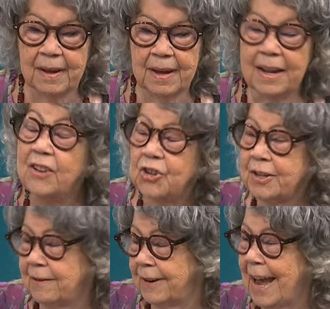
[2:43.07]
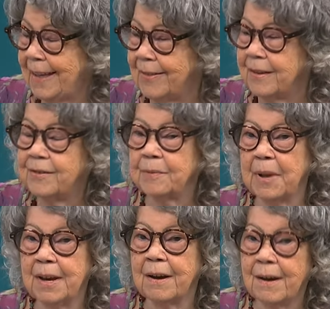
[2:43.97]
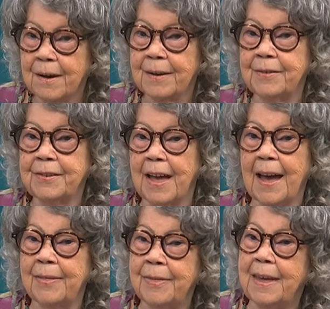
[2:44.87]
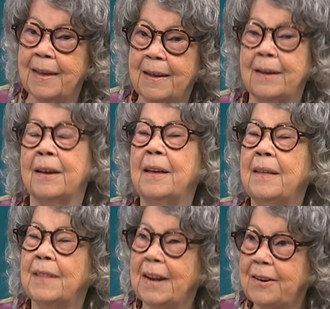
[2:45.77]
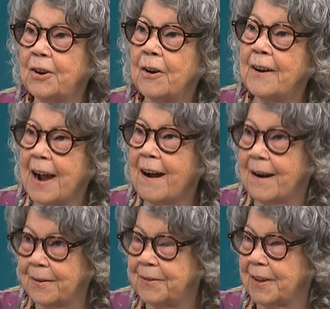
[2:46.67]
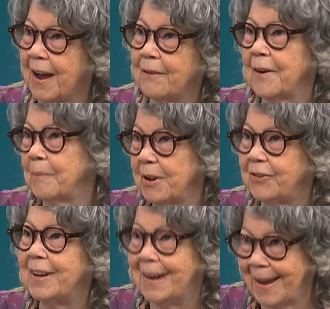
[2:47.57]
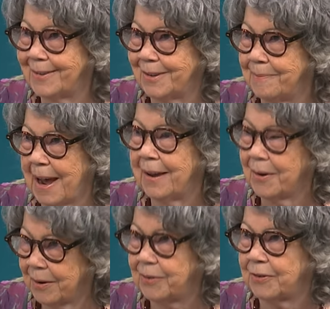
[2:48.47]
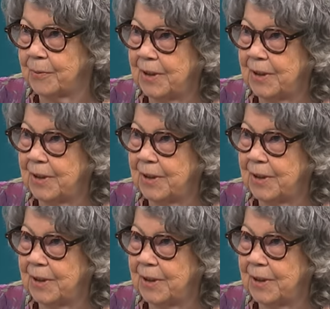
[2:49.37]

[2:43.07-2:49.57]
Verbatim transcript: initiative like this, because I think the literary arts are very much neglected by us.